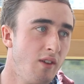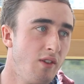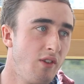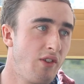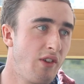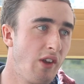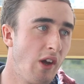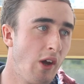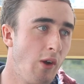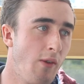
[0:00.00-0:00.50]

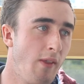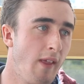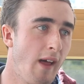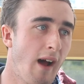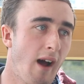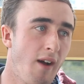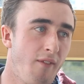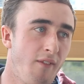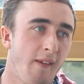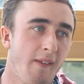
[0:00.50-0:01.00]
So
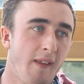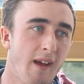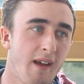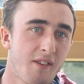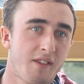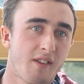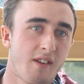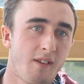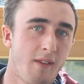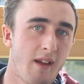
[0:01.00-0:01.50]
I think
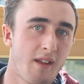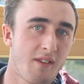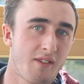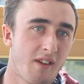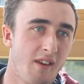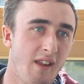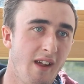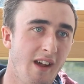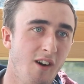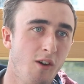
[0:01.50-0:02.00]
that's
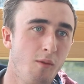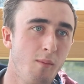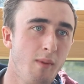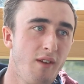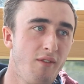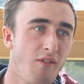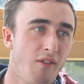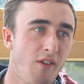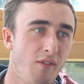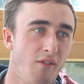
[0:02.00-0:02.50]
going to help
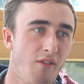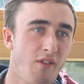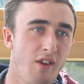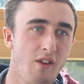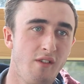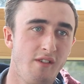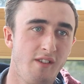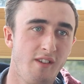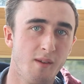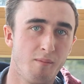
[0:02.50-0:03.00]
me for
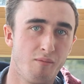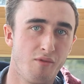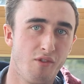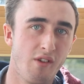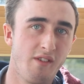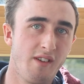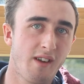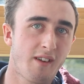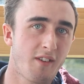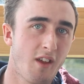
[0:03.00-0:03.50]
future
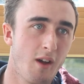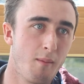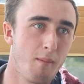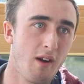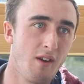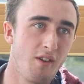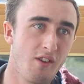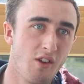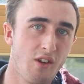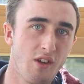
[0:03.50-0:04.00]
projects I
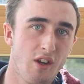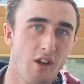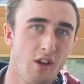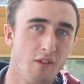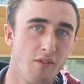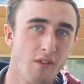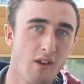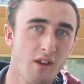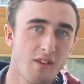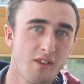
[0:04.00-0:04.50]
might do at
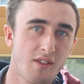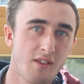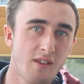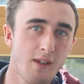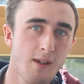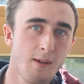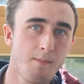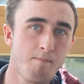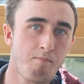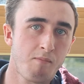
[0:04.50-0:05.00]

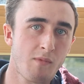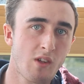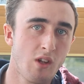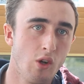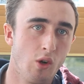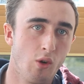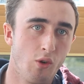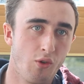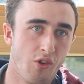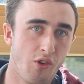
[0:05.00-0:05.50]
university.
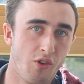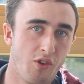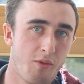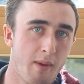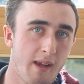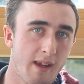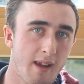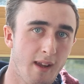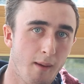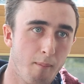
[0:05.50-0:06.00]
Also,
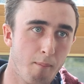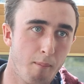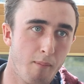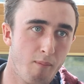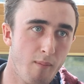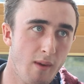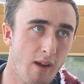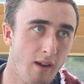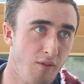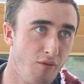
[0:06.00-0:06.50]
speaking
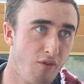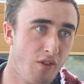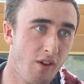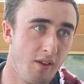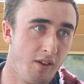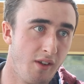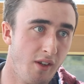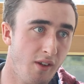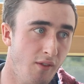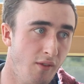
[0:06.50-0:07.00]
in
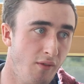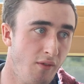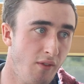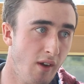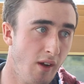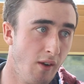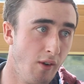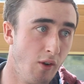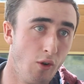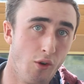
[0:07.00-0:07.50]
front of
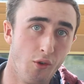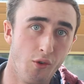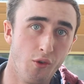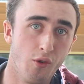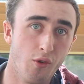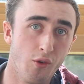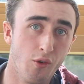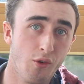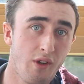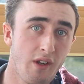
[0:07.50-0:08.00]
an
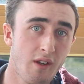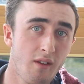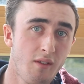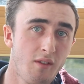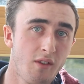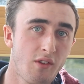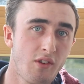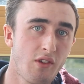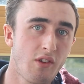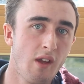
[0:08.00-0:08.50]

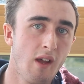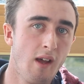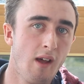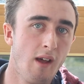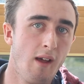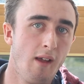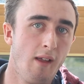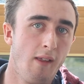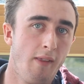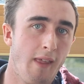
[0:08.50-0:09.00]
audience,
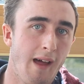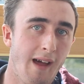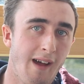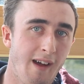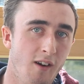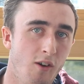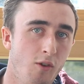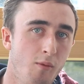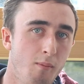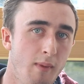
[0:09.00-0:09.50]
that
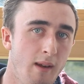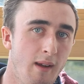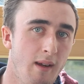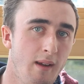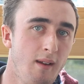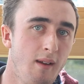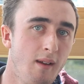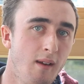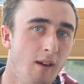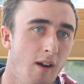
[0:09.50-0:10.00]
helped
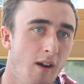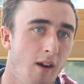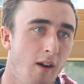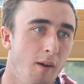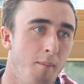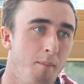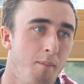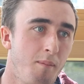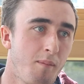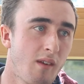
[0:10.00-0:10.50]
me.
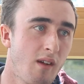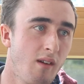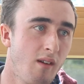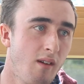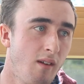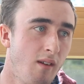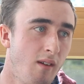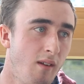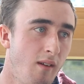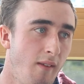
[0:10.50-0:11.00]

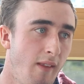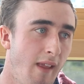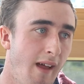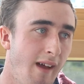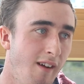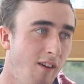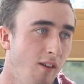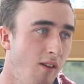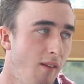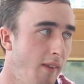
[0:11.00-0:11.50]

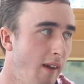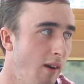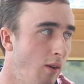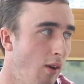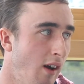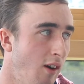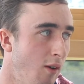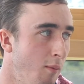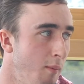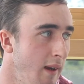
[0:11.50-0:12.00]
That'll
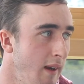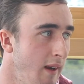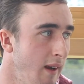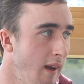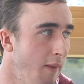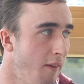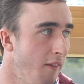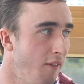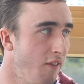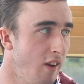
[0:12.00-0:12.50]
help me
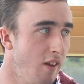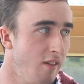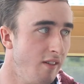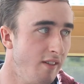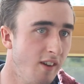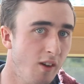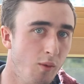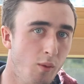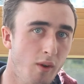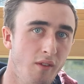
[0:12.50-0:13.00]
in the
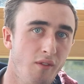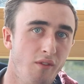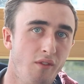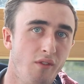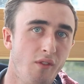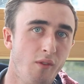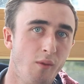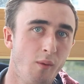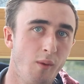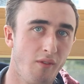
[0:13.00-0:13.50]
future
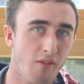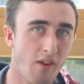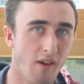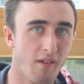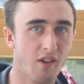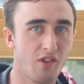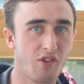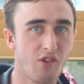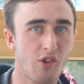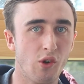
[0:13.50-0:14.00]
with
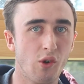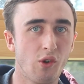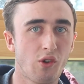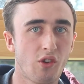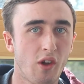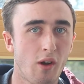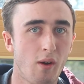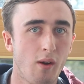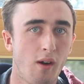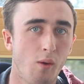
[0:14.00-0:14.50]
various
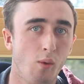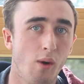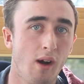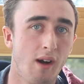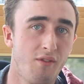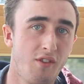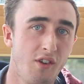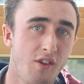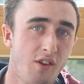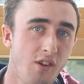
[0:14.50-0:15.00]
talks I will
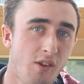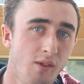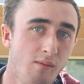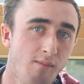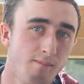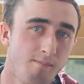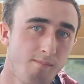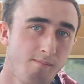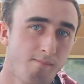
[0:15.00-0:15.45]
have to do.